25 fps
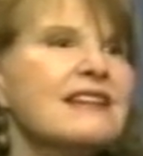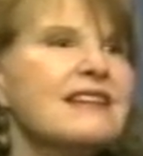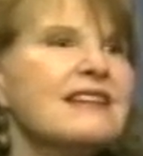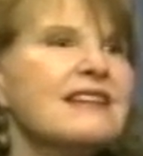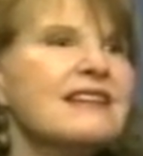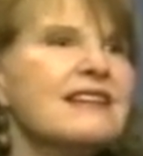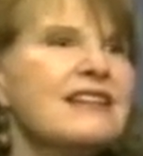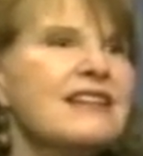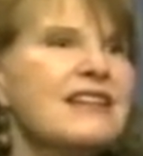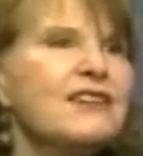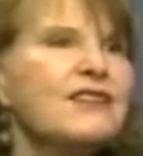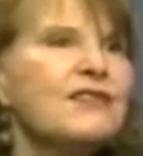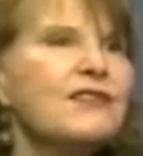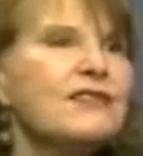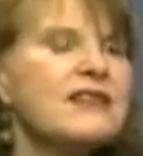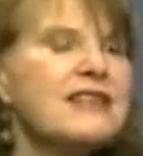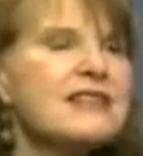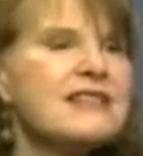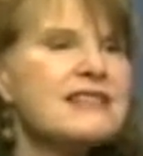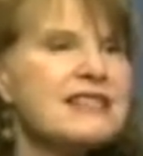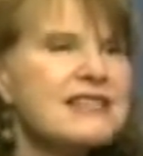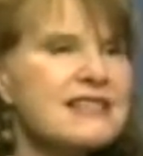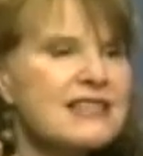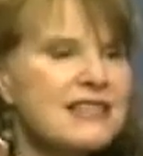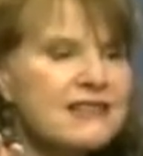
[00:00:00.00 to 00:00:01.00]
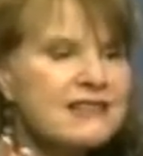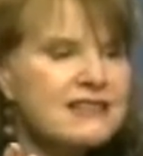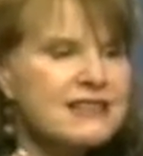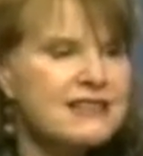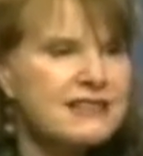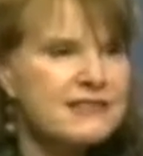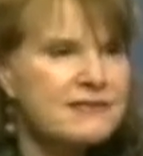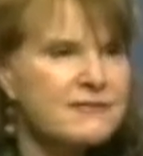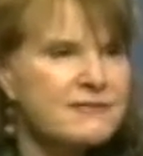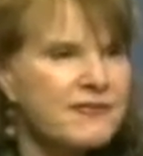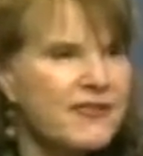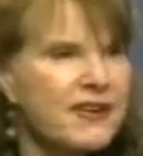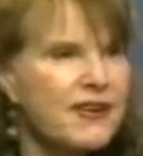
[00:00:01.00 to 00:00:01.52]
you know, there's
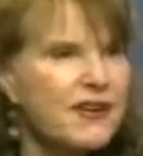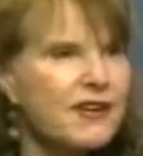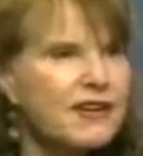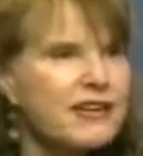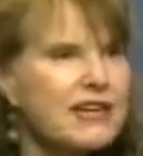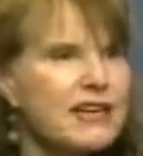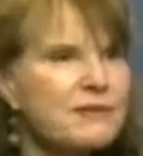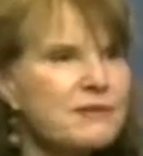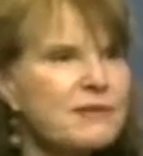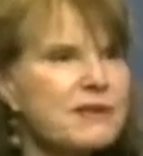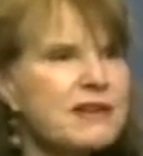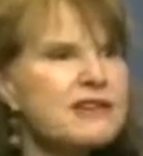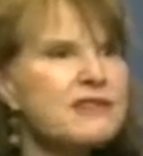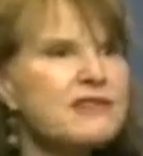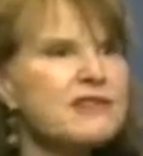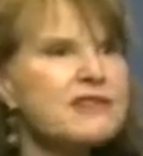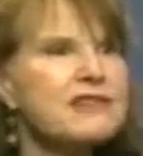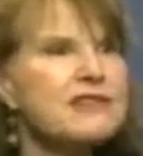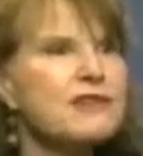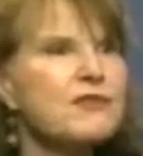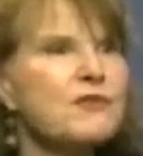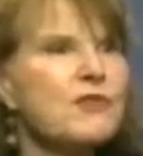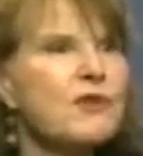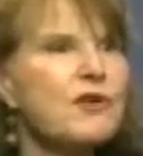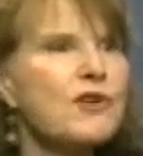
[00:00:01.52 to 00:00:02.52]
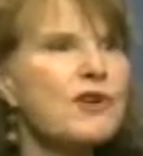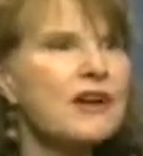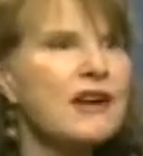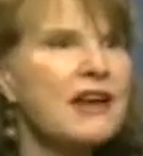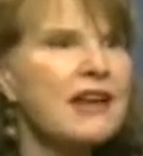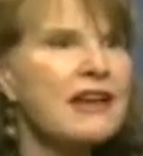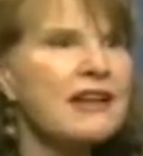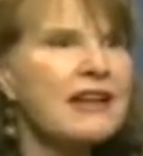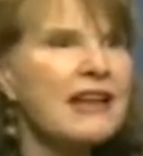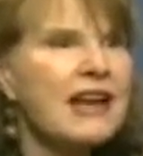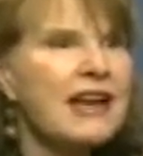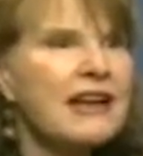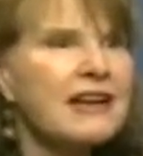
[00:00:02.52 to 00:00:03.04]
some very deep issues at work,
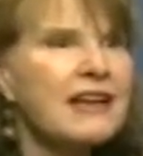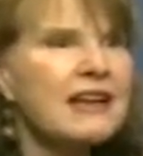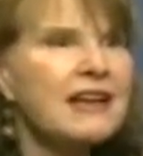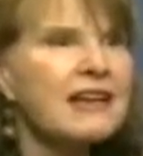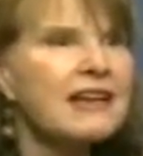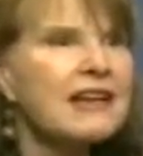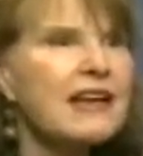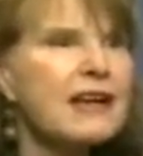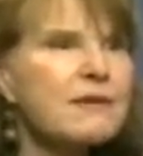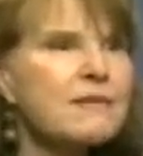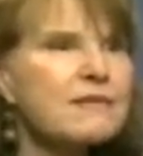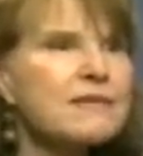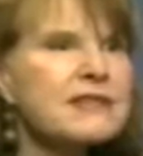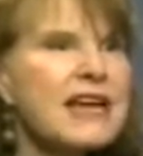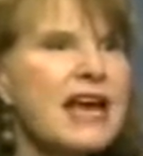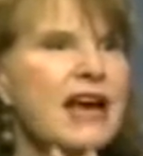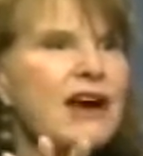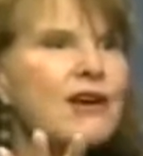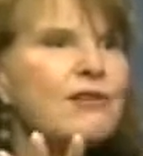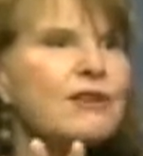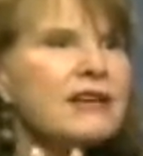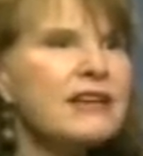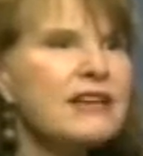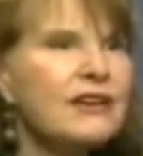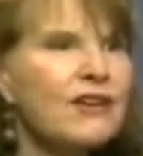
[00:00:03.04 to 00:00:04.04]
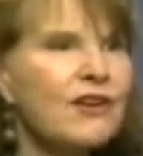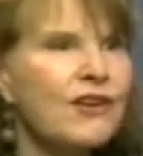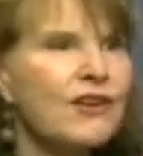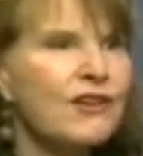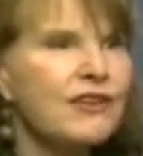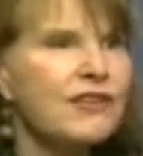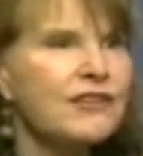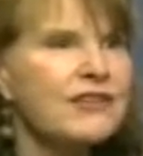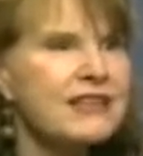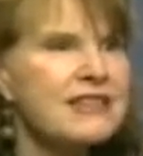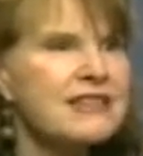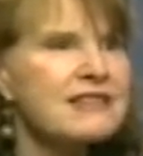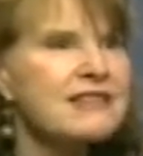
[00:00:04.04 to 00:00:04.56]
and it comes out in all
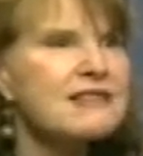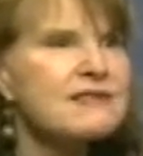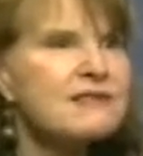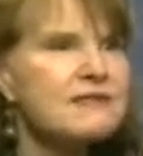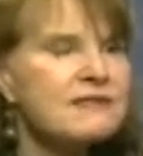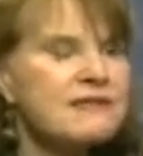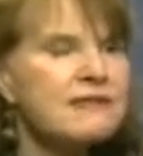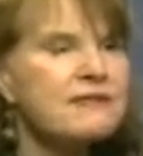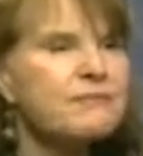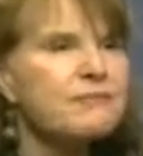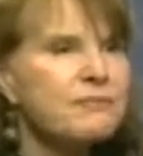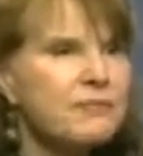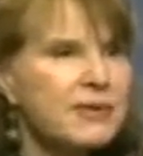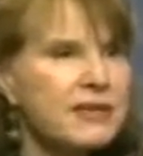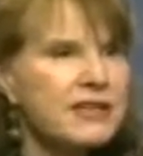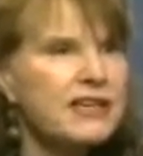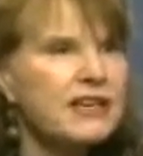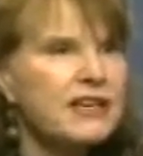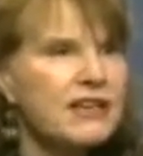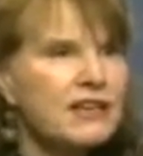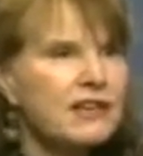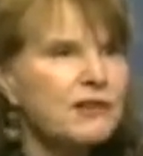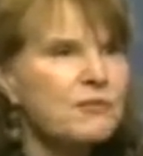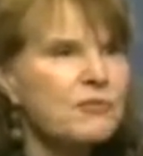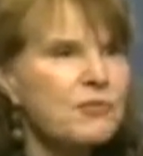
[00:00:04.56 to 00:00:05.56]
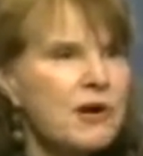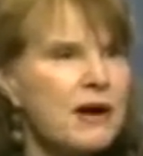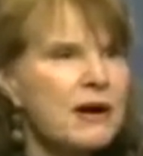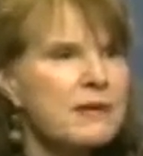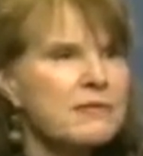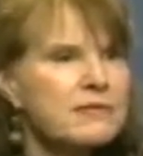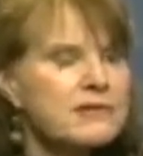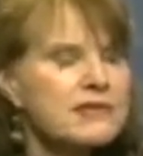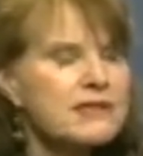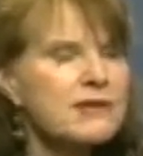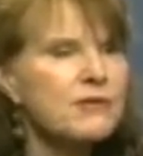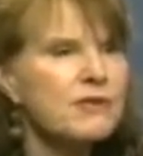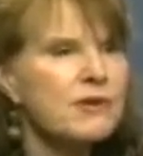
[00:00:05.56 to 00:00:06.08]
these particular
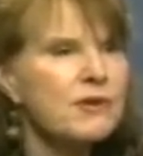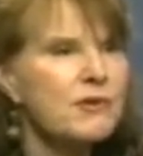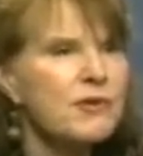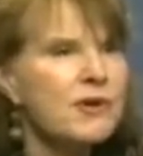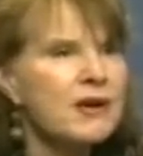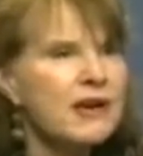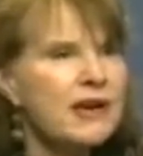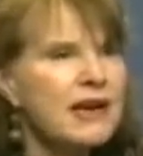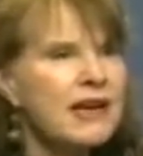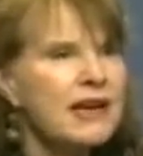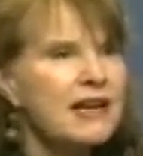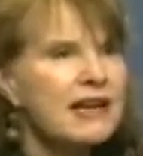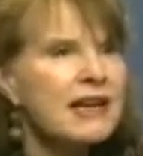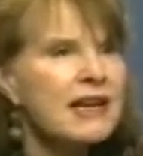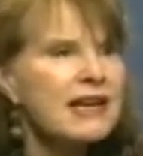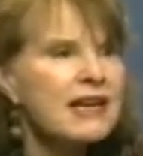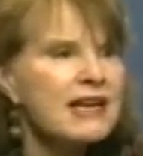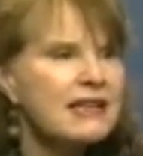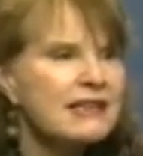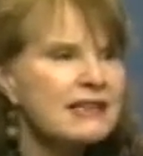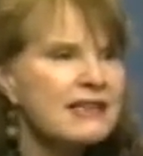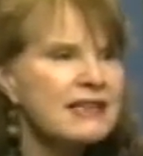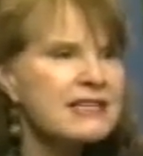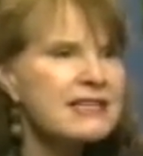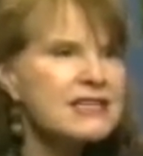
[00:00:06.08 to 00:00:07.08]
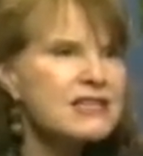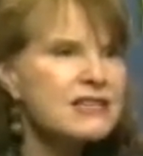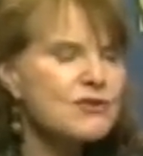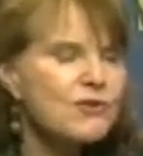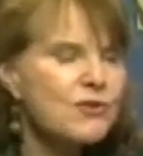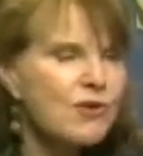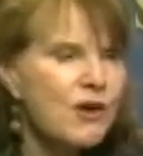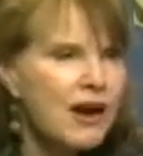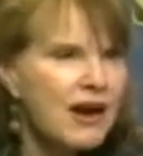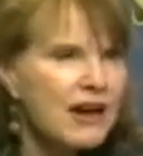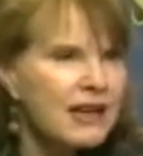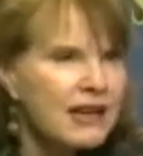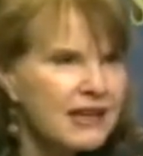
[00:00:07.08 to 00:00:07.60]
problems that we're working at. Let's
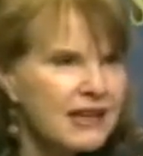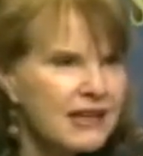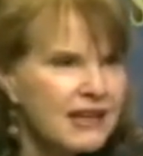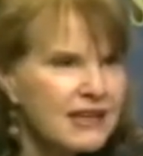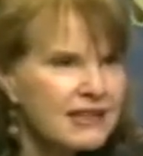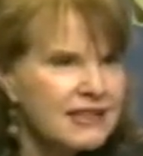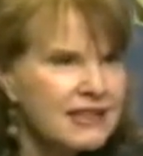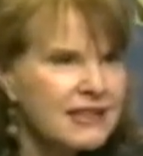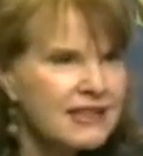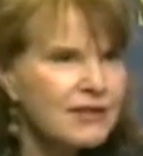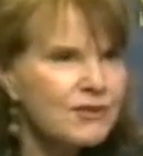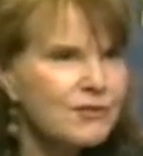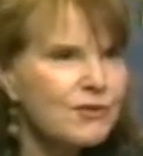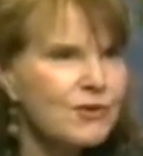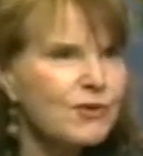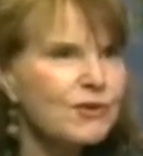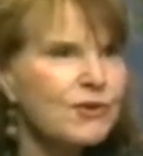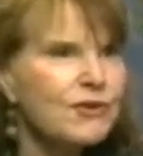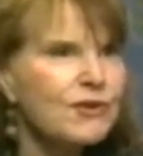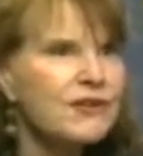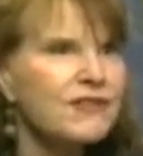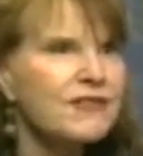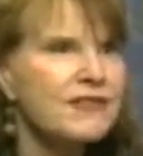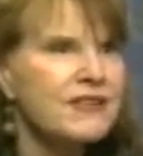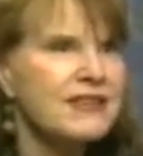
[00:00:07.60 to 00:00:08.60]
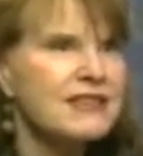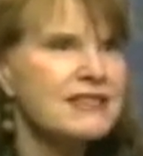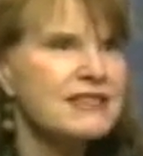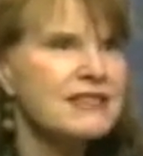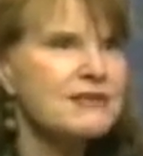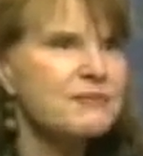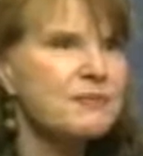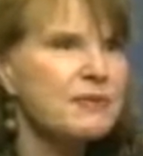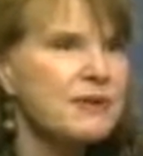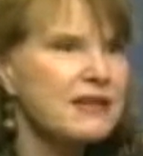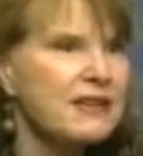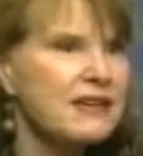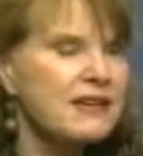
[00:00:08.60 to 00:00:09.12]
try to get to the root of this,
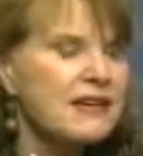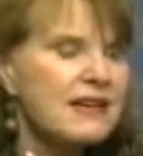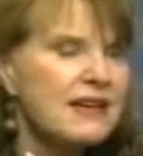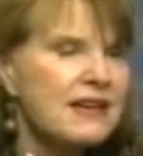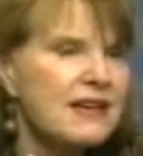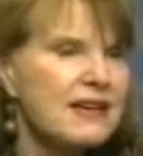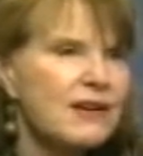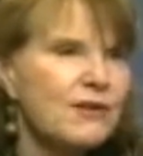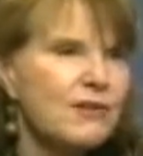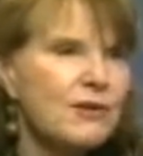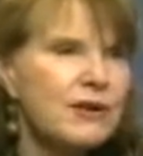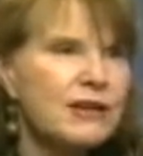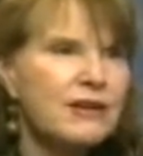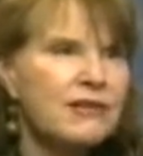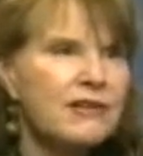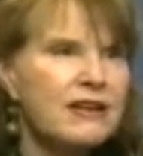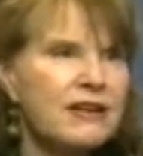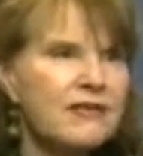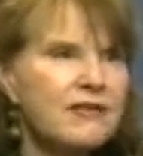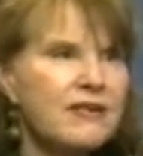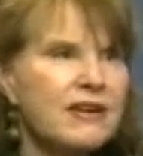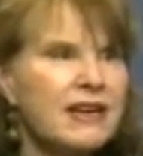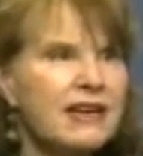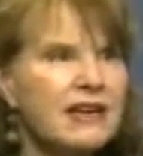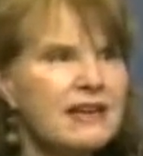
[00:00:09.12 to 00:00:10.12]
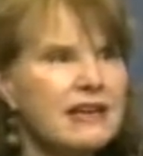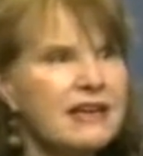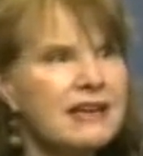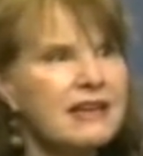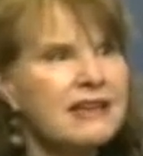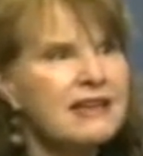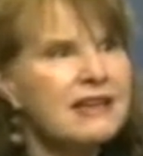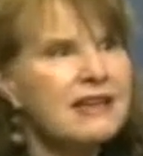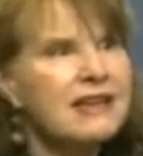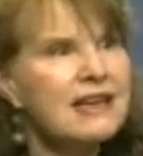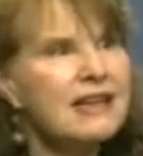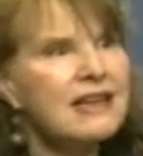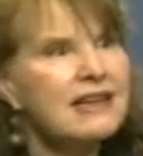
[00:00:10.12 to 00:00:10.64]
but we don't even get
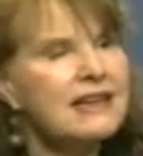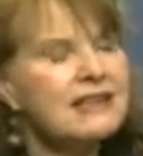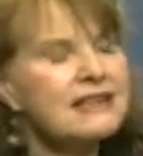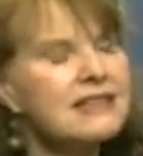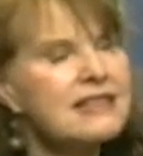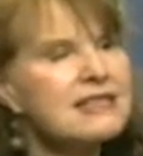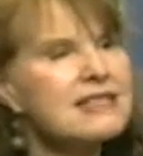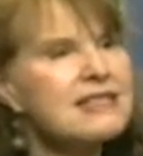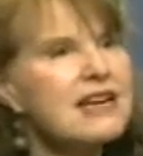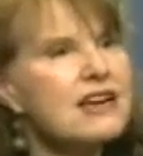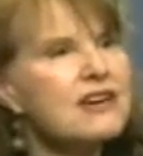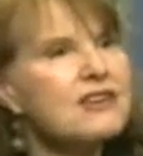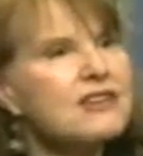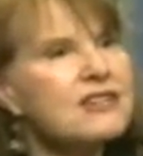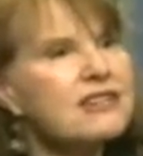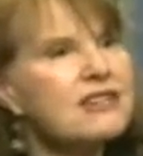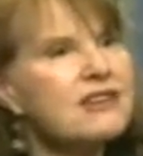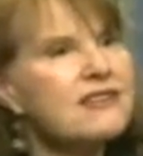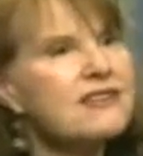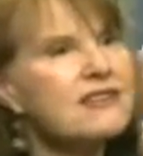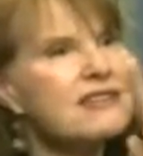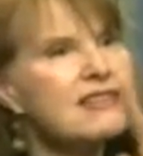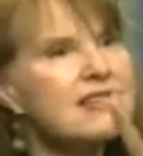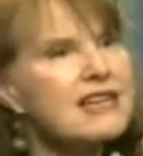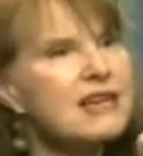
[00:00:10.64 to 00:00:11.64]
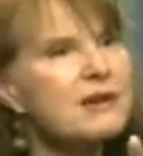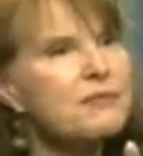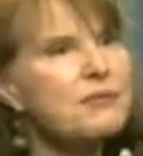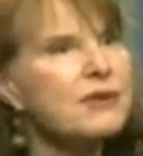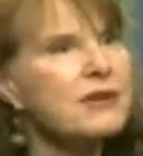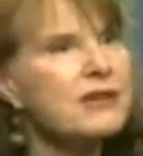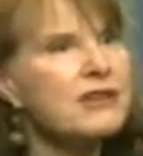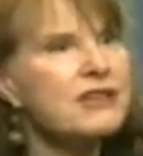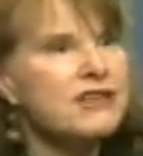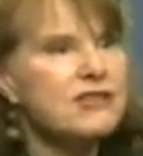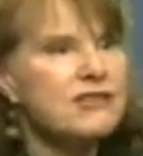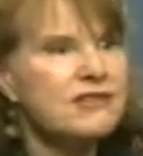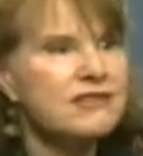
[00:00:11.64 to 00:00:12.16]
discussion of the separate
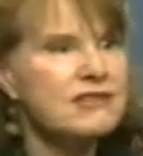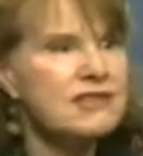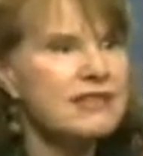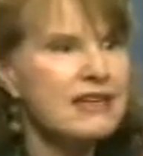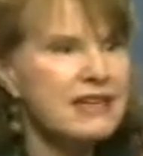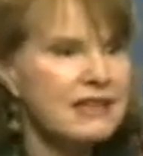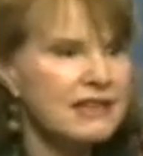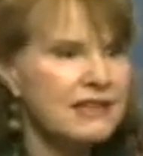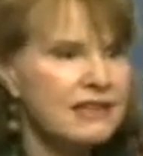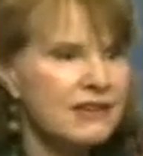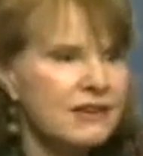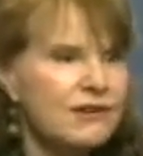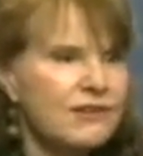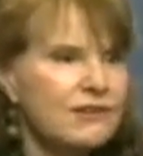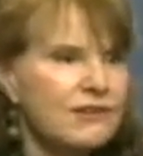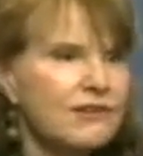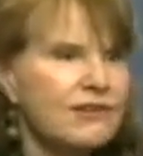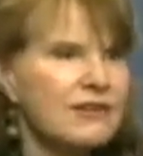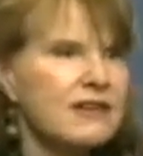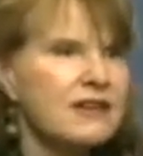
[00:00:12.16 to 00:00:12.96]
issues, let alone